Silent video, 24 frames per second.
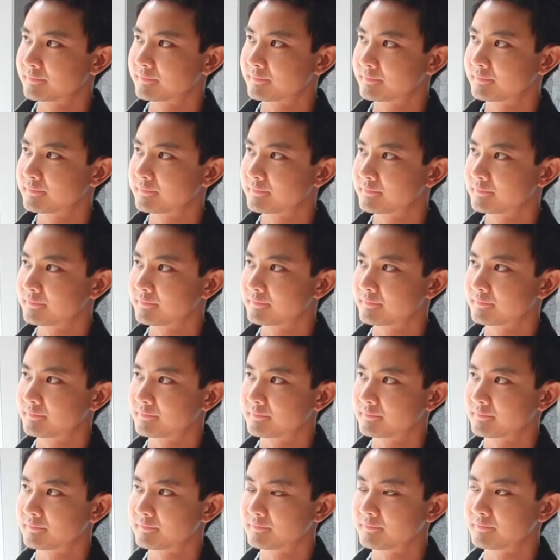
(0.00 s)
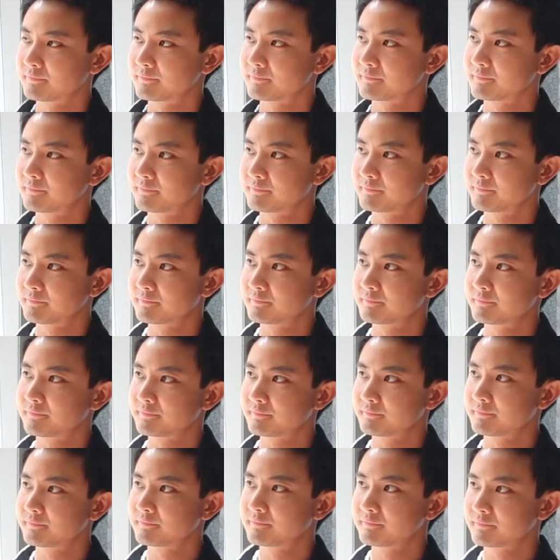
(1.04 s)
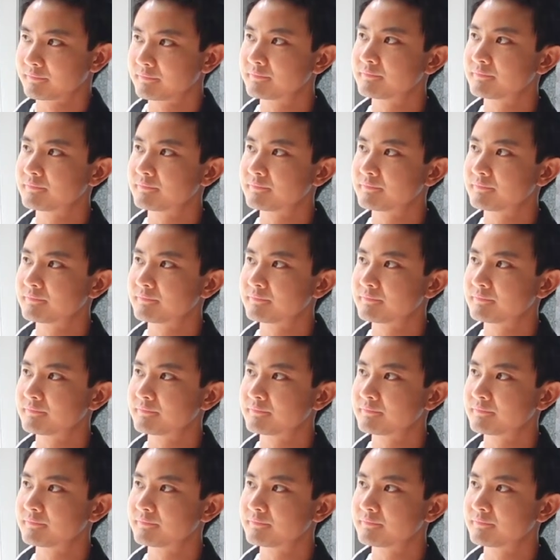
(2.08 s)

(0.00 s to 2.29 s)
This person isn't speaking.